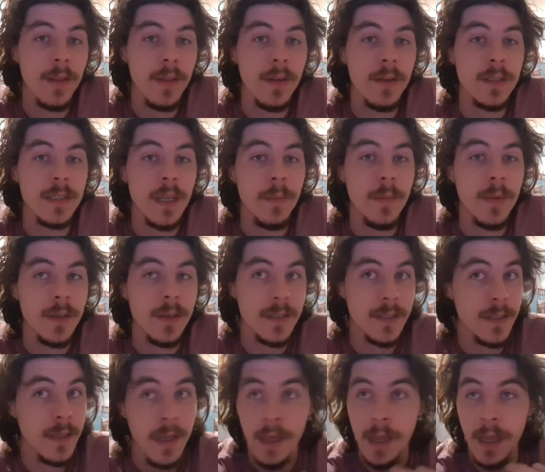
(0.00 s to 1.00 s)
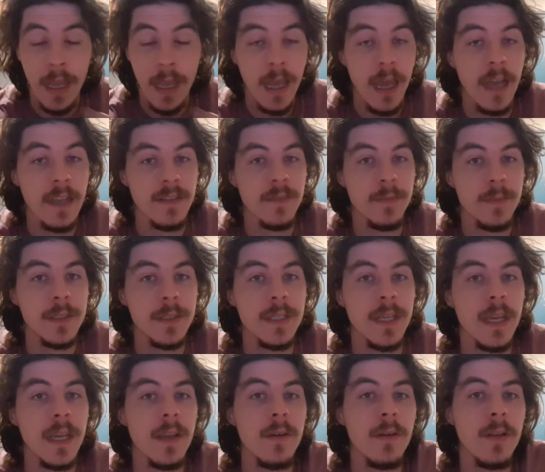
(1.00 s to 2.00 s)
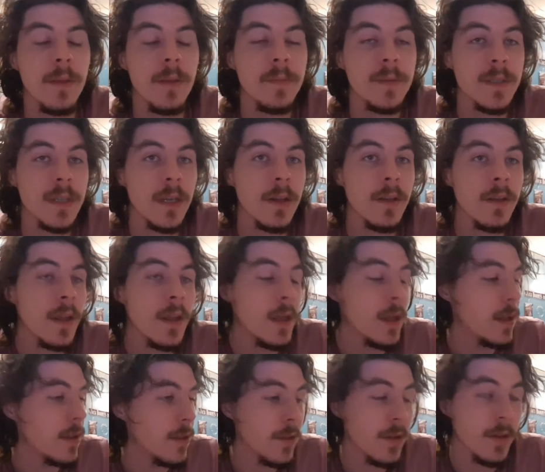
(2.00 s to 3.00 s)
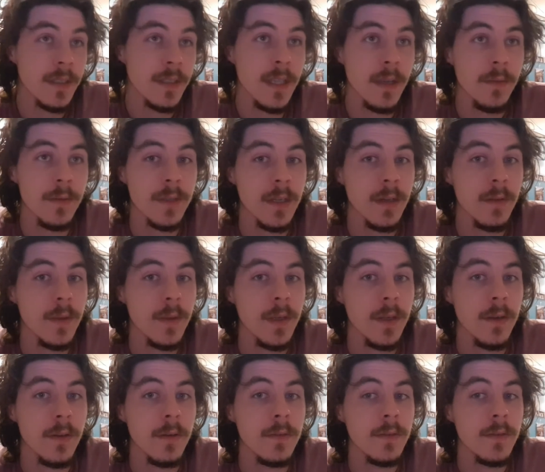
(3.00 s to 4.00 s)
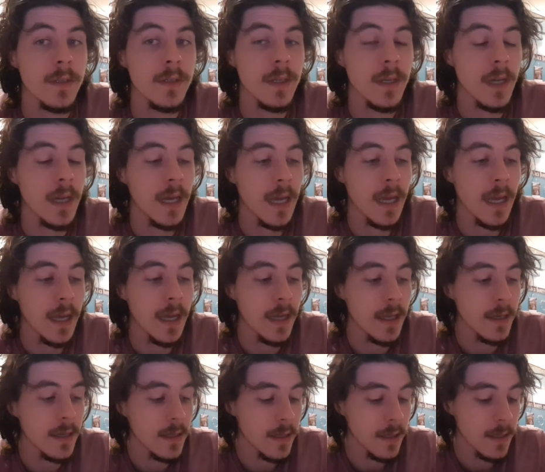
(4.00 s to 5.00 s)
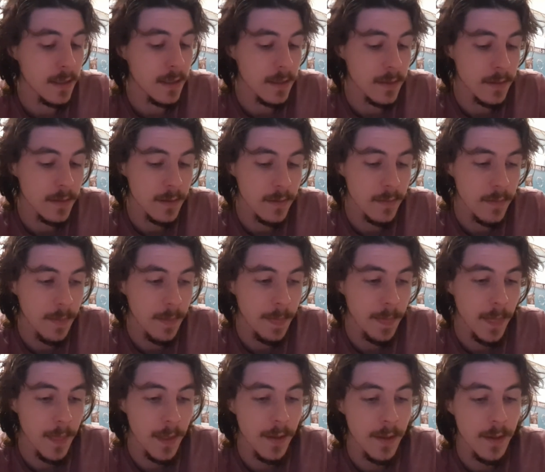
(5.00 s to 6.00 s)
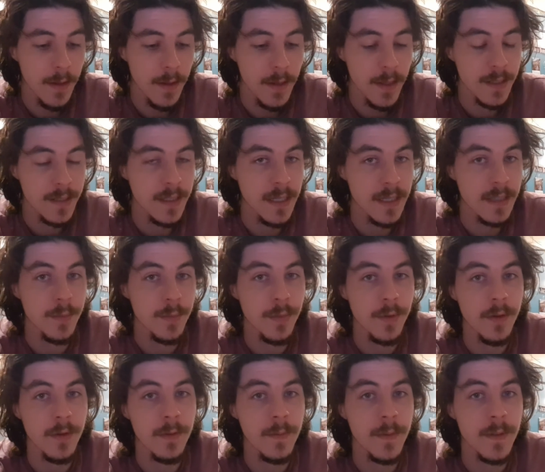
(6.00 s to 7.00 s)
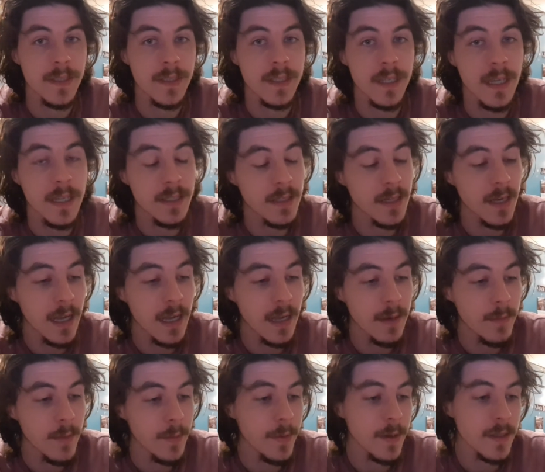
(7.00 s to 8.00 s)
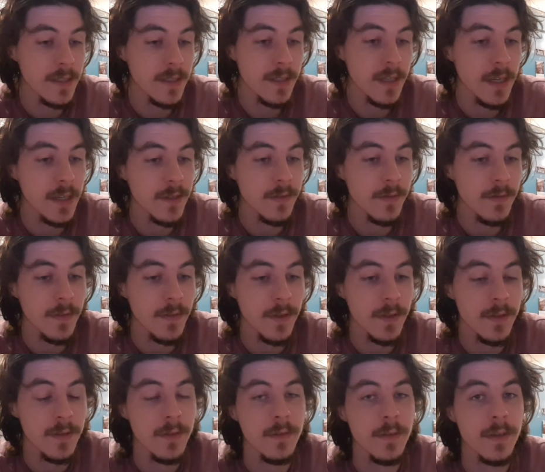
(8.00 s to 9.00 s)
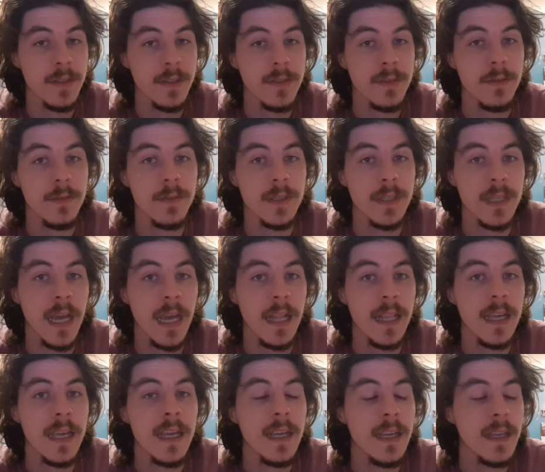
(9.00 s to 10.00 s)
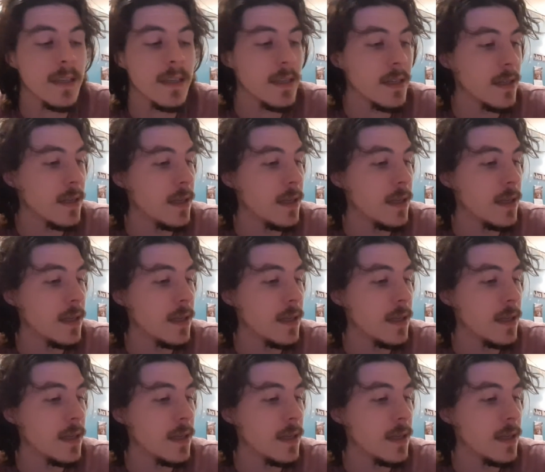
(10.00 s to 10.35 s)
Thursday because, as I've been saying all episode, Thursday was going to be huge. I had uh, the accessible group presentation, I had my presentation for the touring school of Callaghan,